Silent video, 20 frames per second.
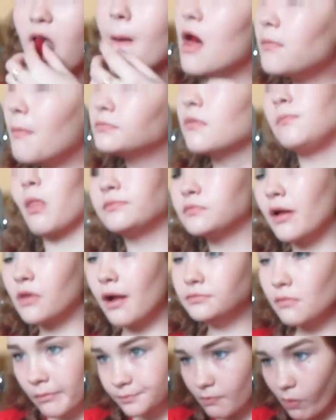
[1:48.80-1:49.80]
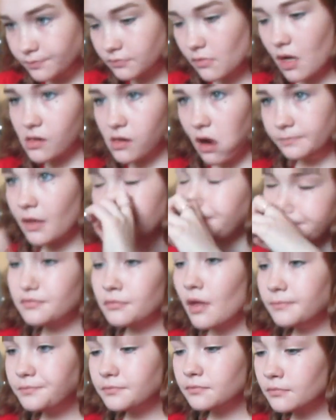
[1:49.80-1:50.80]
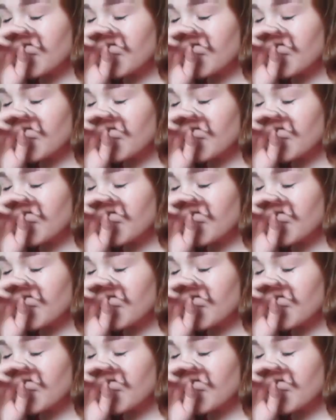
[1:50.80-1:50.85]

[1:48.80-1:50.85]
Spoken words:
Ice on my neck, cost